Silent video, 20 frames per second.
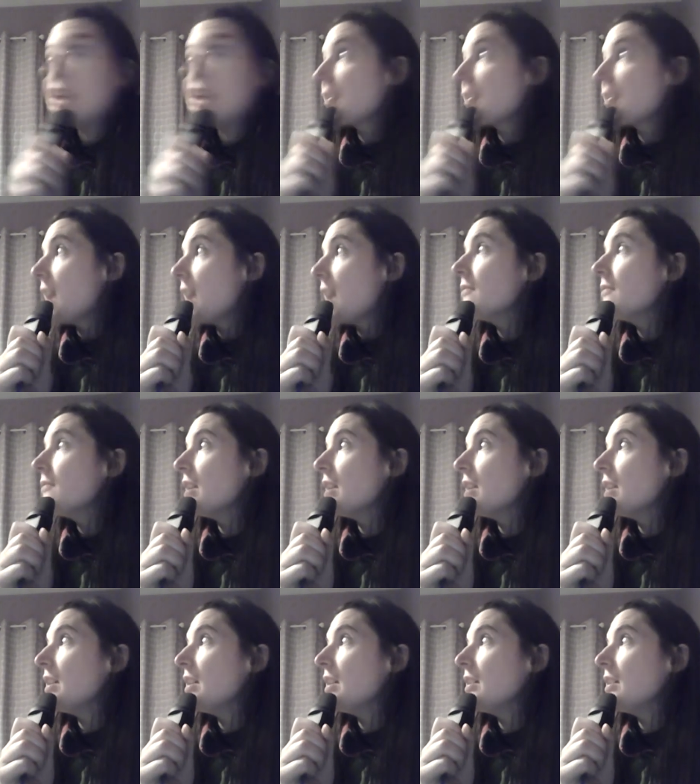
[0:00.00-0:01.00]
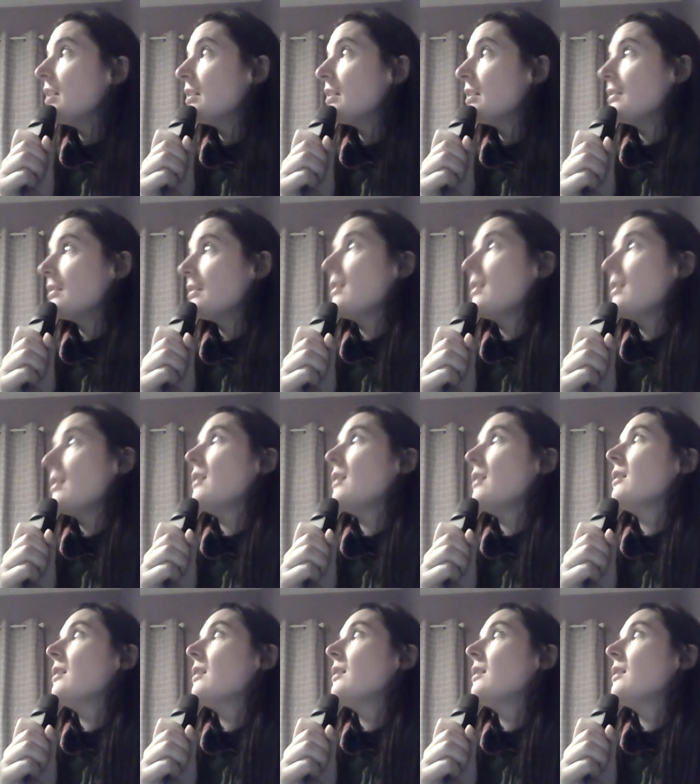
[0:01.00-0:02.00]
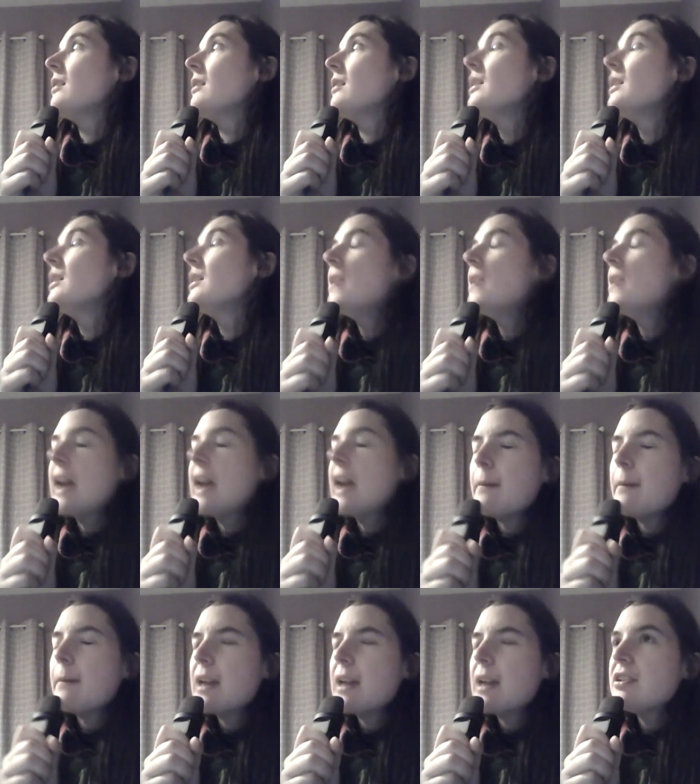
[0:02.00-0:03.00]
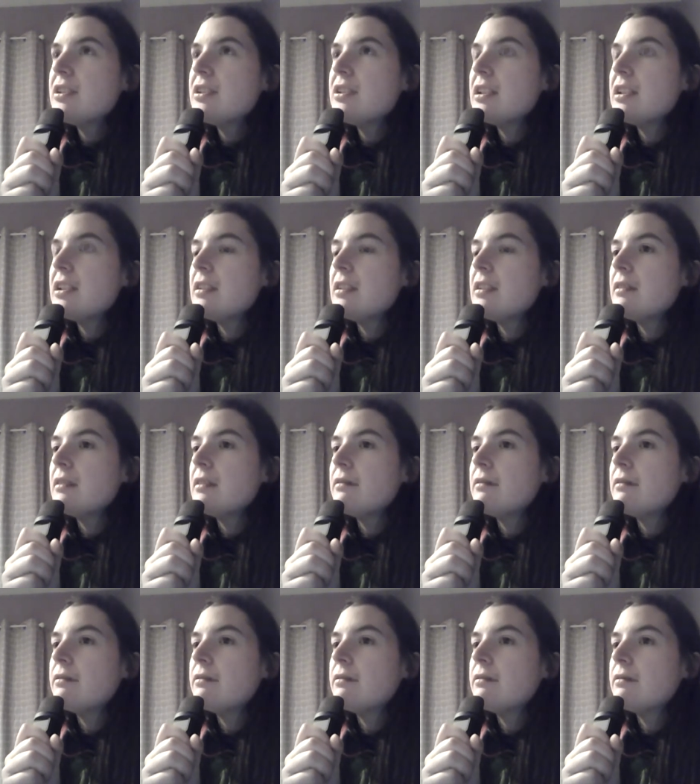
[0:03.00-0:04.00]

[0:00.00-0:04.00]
kind of like, imagine if